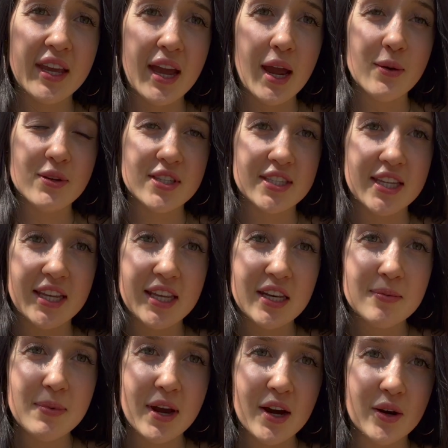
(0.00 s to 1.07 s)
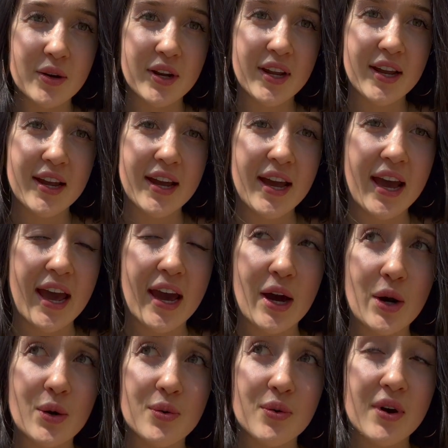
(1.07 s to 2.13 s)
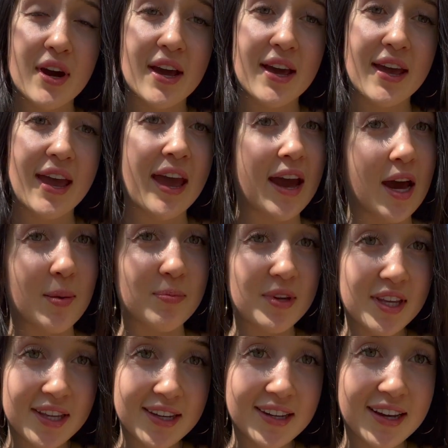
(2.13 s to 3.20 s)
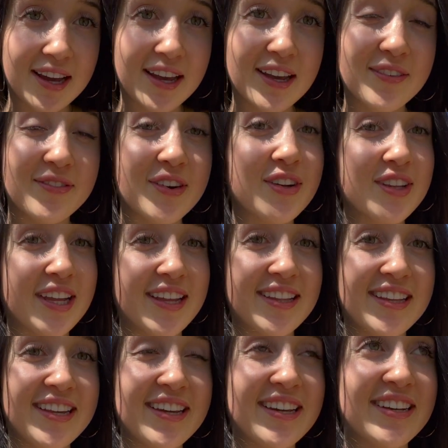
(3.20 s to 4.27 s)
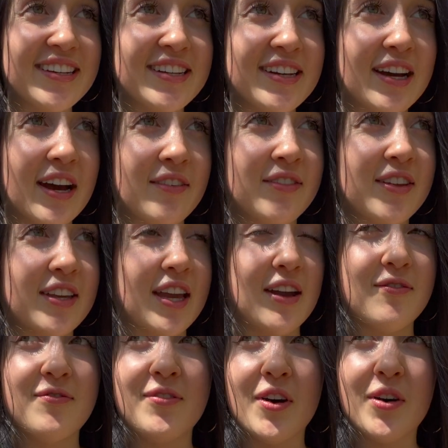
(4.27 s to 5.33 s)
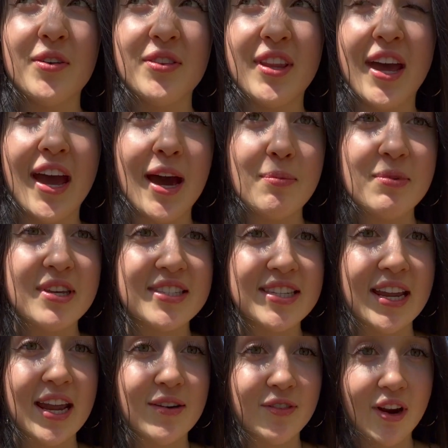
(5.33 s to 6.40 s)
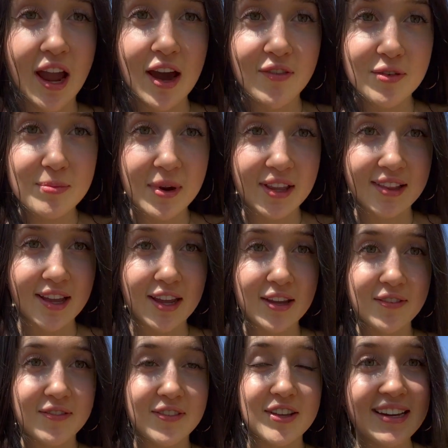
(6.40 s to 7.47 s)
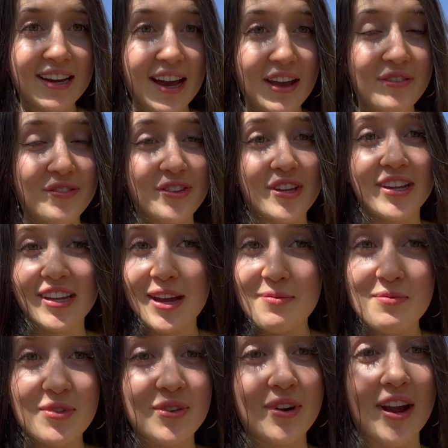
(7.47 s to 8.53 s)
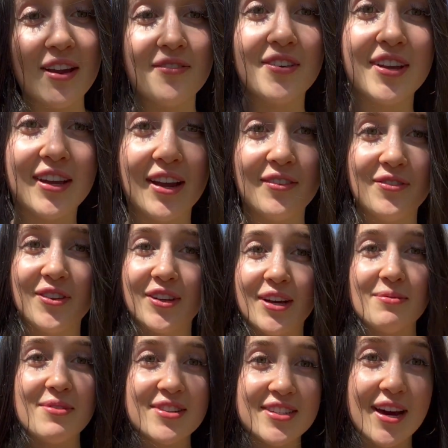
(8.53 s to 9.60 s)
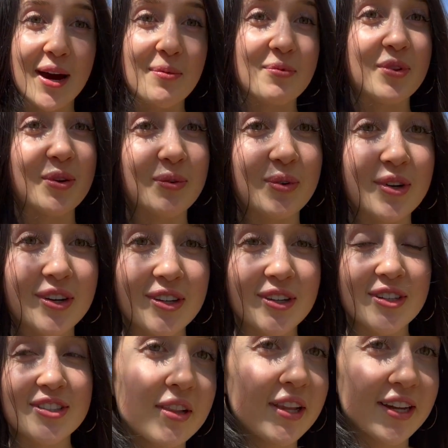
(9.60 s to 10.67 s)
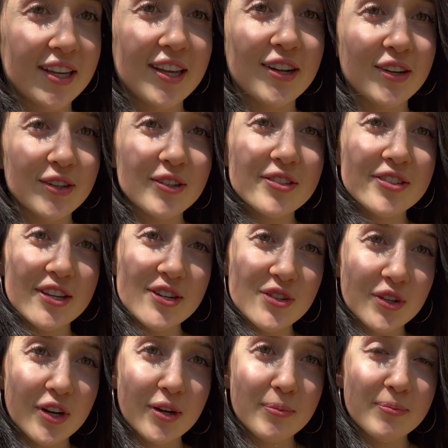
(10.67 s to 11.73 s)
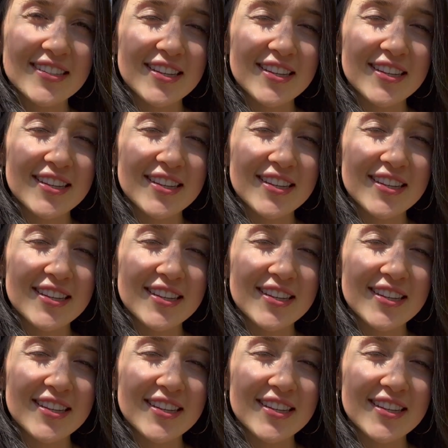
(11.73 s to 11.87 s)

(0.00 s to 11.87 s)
I was thinking about how happy I have felt lately. I feel like I've felt the happiest I ever have in my life, and I feel like I'm thriving. I feel like I'm on top of the world. Lucky girl syndrome.